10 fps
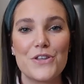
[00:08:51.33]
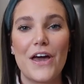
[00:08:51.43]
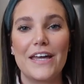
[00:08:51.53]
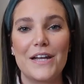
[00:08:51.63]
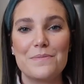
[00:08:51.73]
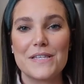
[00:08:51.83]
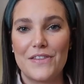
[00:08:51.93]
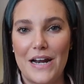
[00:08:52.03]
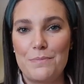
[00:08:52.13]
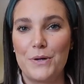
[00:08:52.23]
the items
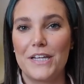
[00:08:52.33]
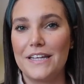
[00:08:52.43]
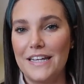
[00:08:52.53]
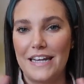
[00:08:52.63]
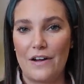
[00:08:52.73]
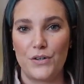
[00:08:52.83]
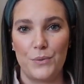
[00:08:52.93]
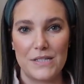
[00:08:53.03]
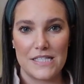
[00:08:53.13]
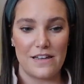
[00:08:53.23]
that I'm putting in
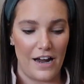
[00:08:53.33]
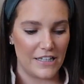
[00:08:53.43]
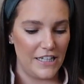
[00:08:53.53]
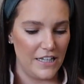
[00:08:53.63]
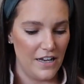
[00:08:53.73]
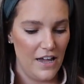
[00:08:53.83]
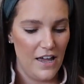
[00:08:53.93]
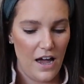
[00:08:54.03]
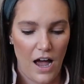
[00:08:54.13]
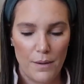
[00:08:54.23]
everyone's stocking.
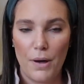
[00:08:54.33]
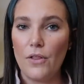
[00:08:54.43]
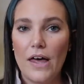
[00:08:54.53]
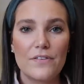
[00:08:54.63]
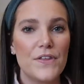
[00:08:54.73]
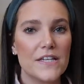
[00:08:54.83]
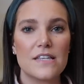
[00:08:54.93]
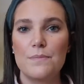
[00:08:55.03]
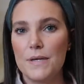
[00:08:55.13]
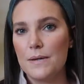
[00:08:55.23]
A lot of things
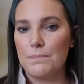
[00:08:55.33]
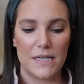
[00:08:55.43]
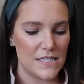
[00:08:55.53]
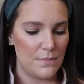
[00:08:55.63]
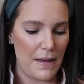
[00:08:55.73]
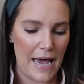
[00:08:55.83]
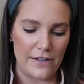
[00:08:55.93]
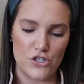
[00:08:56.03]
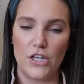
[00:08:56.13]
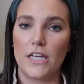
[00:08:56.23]
can be mix and
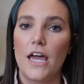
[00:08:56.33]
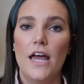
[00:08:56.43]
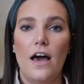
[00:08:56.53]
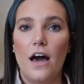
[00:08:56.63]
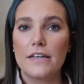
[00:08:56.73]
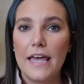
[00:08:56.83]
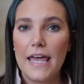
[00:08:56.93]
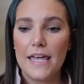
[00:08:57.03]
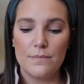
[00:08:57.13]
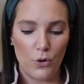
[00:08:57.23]
match, like a
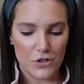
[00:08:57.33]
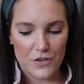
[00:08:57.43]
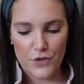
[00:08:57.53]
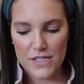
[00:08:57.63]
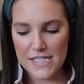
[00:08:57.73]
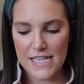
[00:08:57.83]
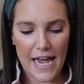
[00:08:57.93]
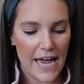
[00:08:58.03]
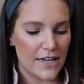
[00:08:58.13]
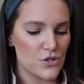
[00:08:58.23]
game or different
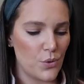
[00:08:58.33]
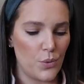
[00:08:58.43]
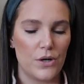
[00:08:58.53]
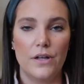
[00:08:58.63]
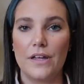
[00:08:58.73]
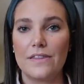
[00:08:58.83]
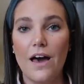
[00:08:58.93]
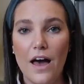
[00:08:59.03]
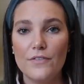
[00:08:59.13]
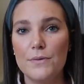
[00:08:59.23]
snacks, or like
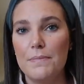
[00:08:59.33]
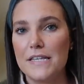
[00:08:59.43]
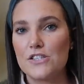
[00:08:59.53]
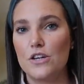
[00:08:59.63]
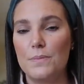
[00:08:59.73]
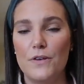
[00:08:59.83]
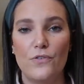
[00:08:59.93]
the oven mitts could be